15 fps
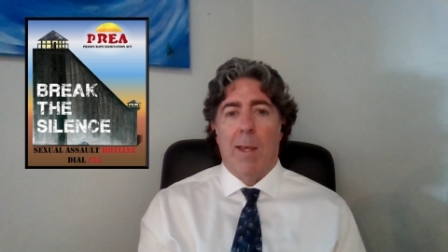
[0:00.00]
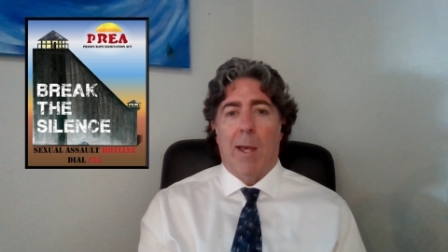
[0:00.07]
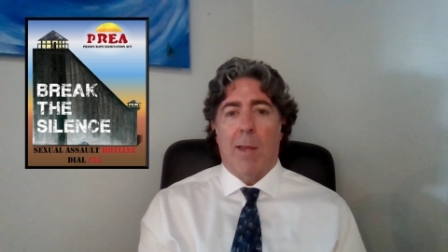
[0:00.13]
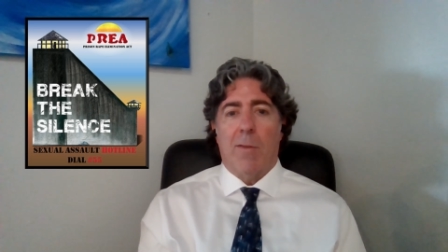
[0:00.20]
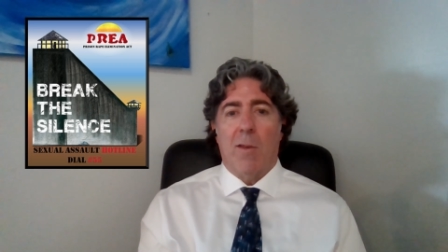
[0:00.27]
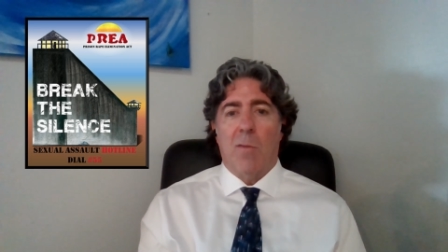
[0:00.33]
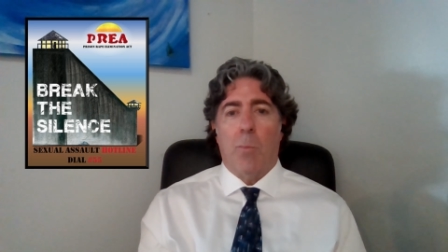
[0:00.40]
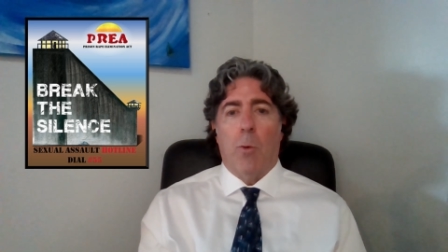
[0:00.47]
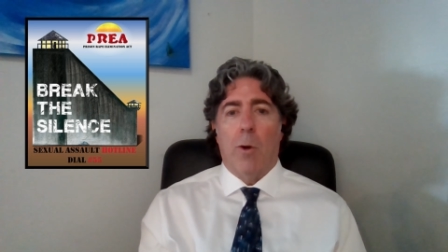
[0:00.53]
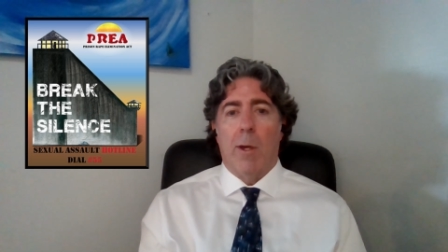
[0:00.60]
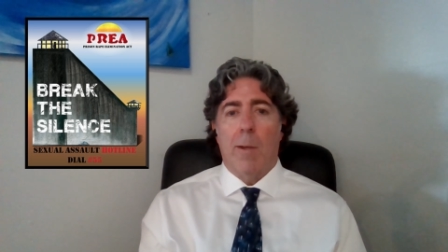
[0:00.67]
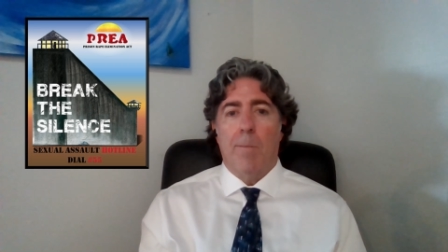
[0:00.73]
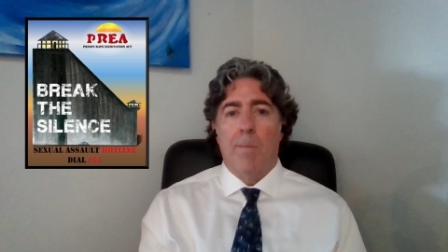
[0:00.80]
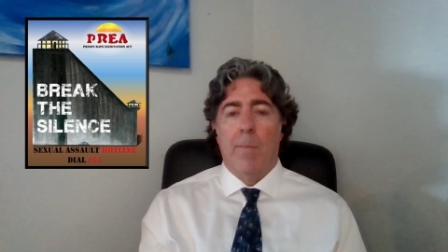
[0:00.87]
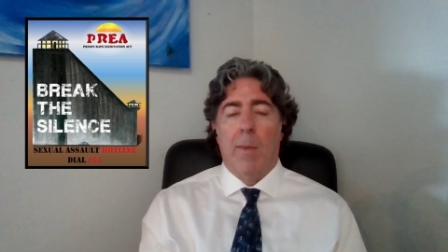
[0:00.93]
At this
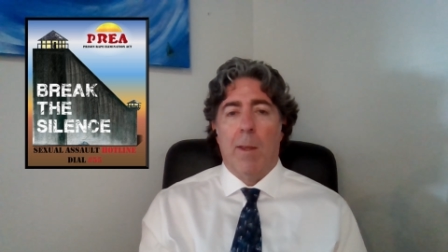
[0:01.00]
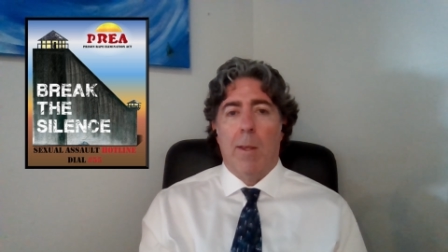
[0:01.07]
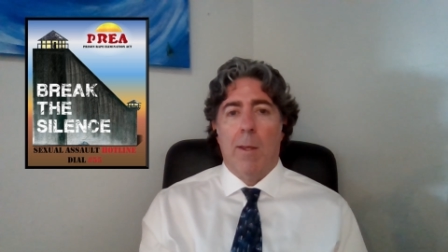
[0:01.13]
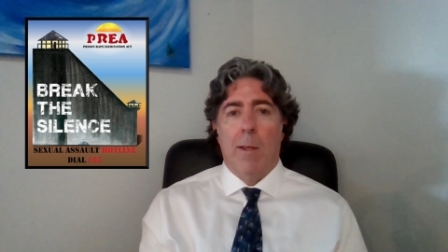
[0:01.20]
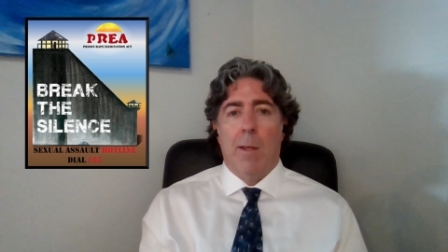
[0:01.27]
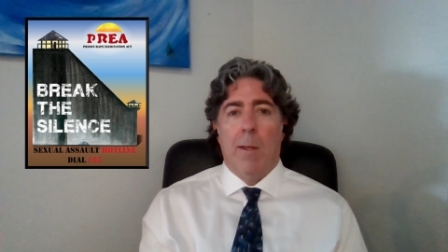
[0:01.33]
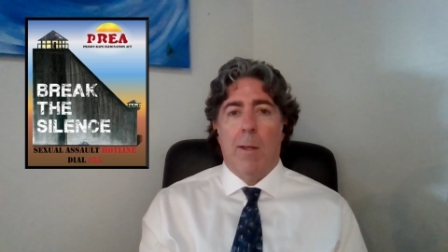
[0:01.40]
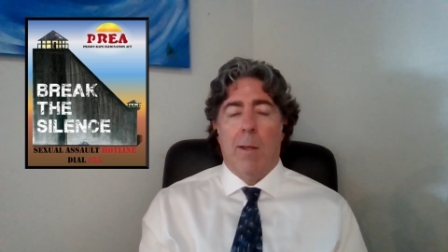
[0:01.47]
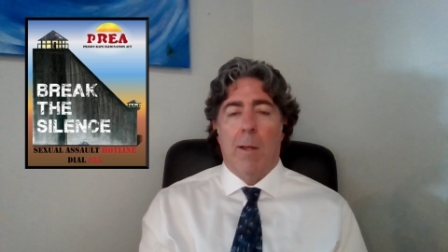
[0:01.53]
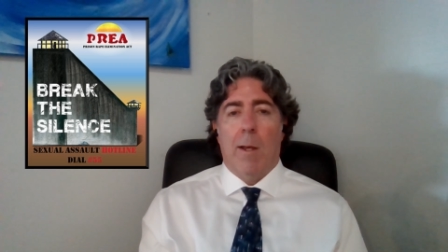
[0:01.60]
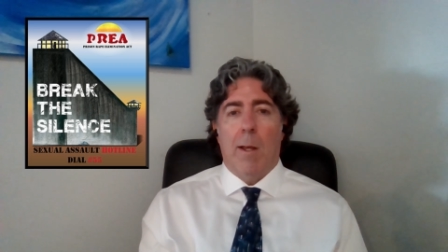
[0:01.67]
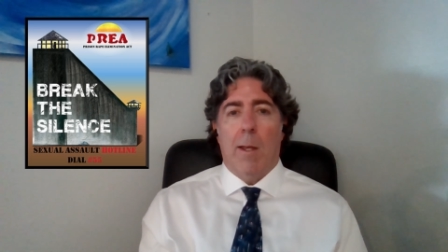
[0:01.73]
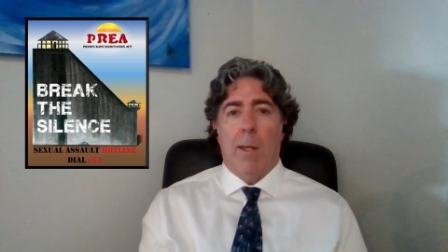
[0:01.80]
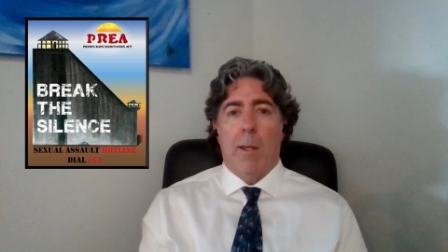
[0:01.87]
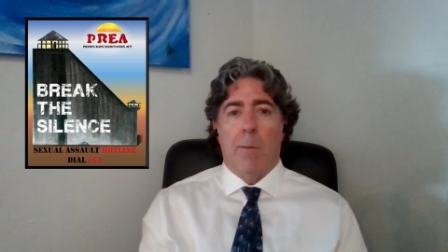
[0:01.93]
point
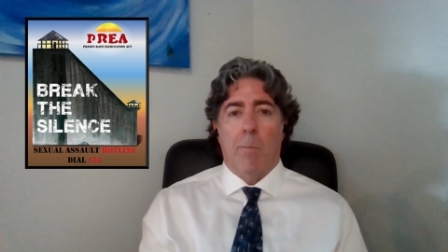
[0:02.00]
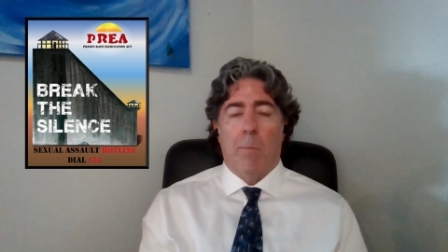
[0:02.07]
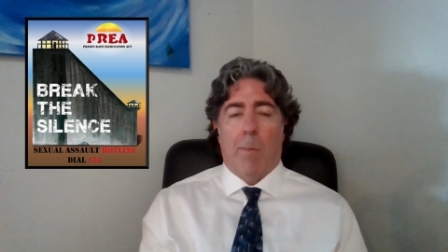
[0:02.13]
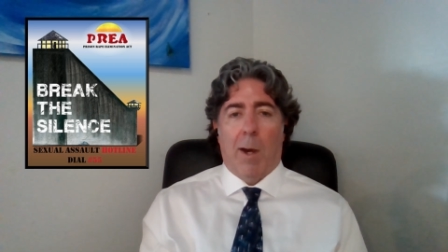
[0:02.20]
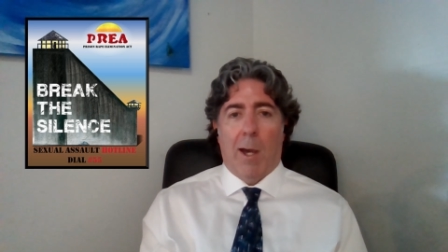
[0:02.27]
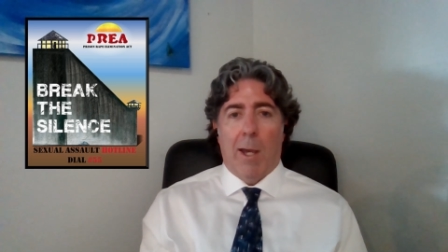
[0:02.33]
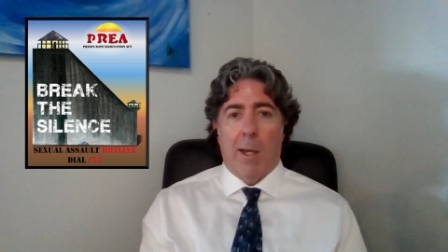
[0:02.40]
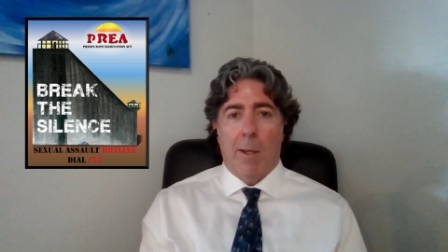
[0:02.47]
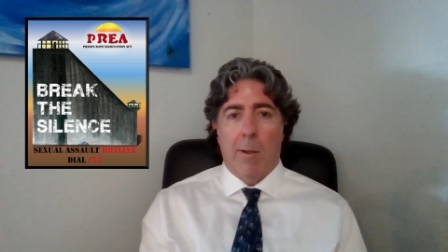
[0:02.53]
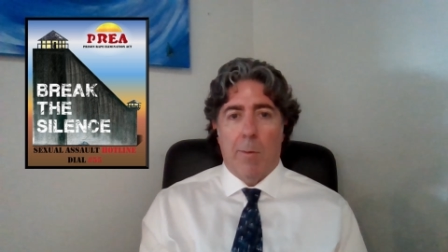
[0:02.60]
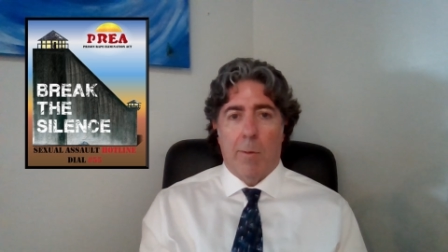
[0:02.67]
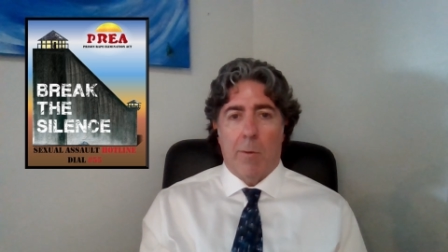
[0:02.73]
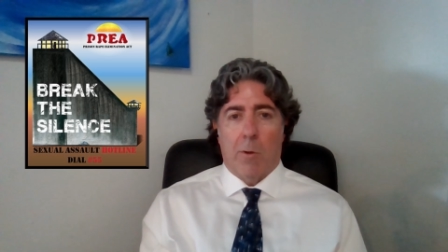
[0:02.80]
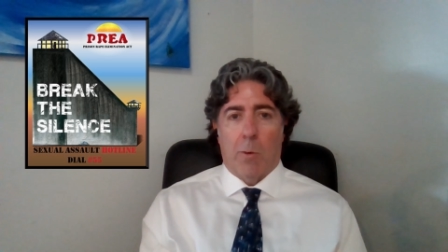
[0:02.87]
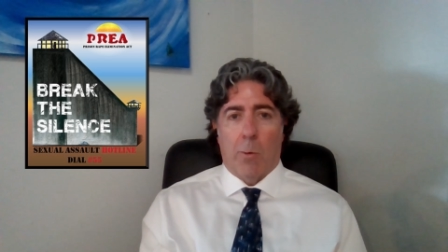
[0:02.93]
in my
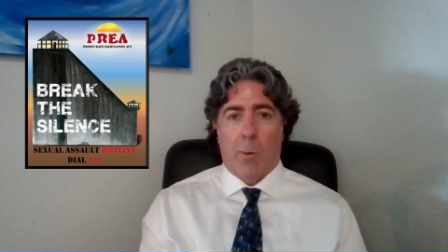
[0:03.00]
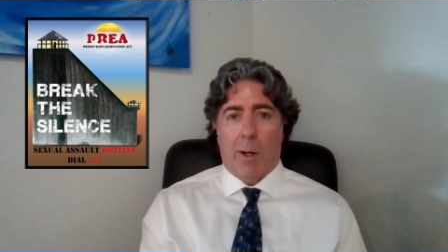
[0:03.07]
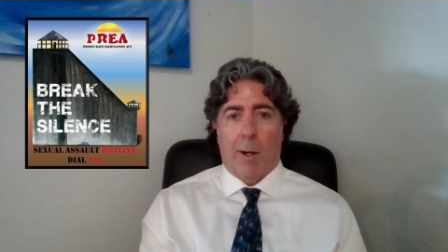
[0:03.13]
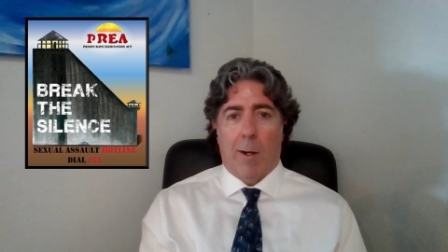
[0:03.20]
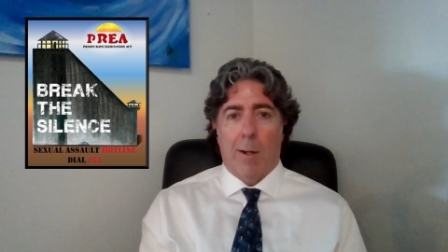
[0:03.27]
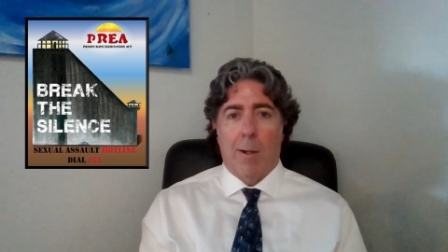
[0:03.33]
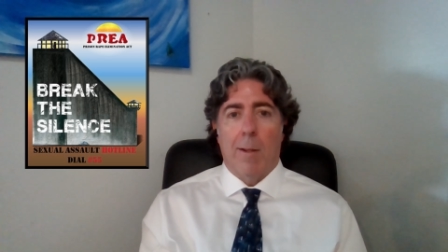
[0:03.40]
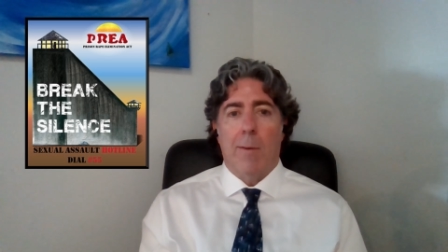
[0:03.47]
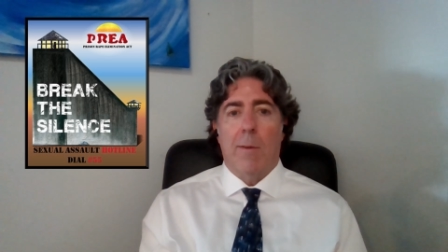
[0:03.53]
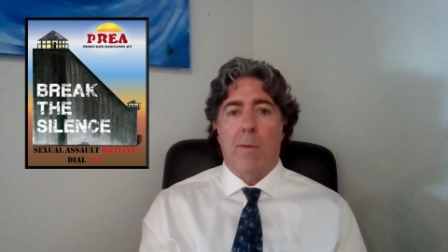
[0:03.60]
career,